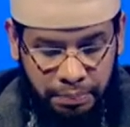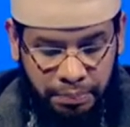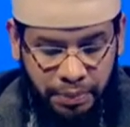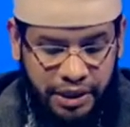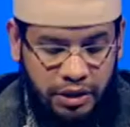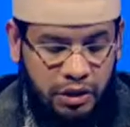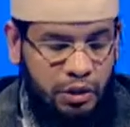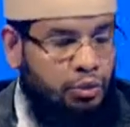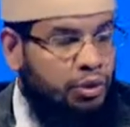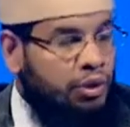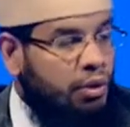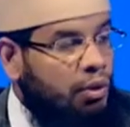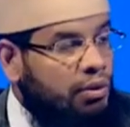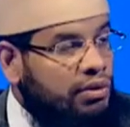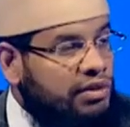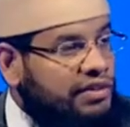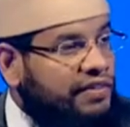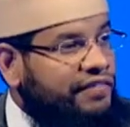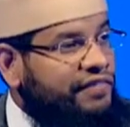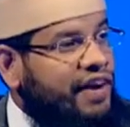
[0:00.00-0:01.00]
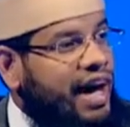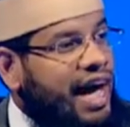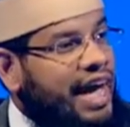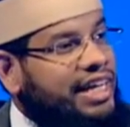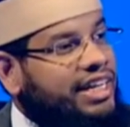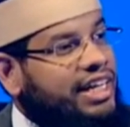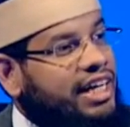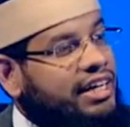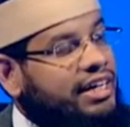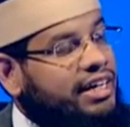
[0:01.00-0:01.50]
But we also find
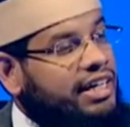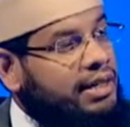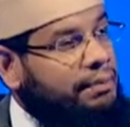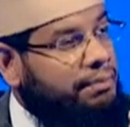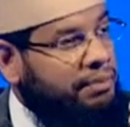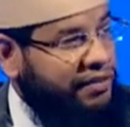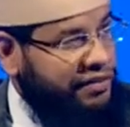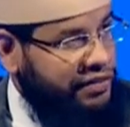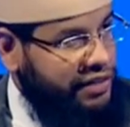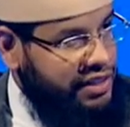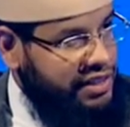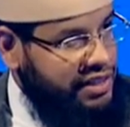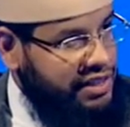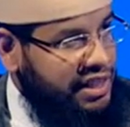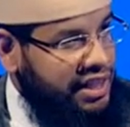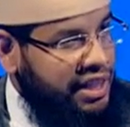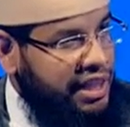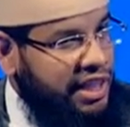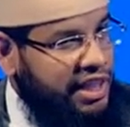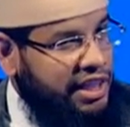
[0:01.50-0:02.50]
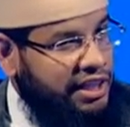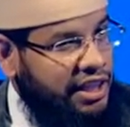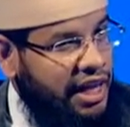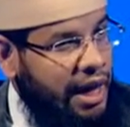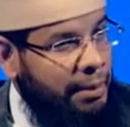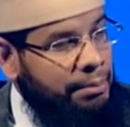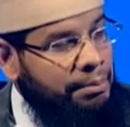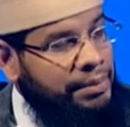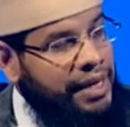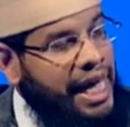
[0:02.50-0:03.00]
the early prophets, the
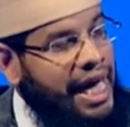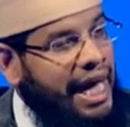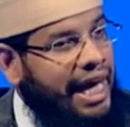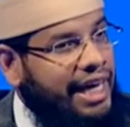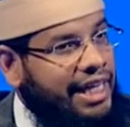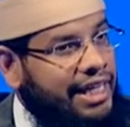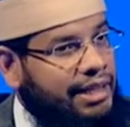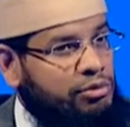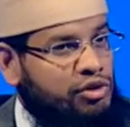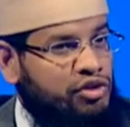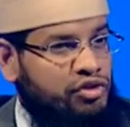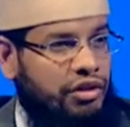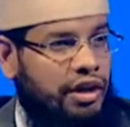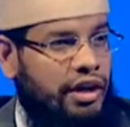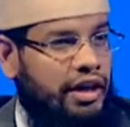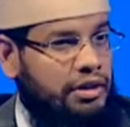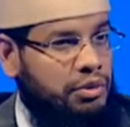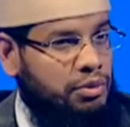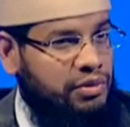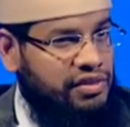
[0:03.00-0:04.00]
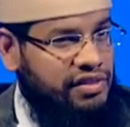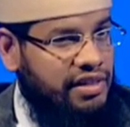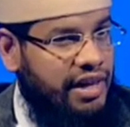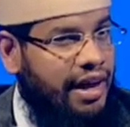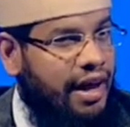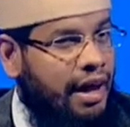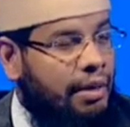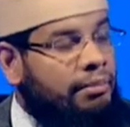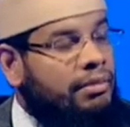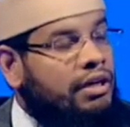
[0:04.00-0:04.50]
Anbiya alayhim salatu
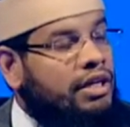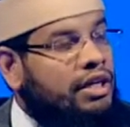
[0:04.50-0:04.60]
wasalam,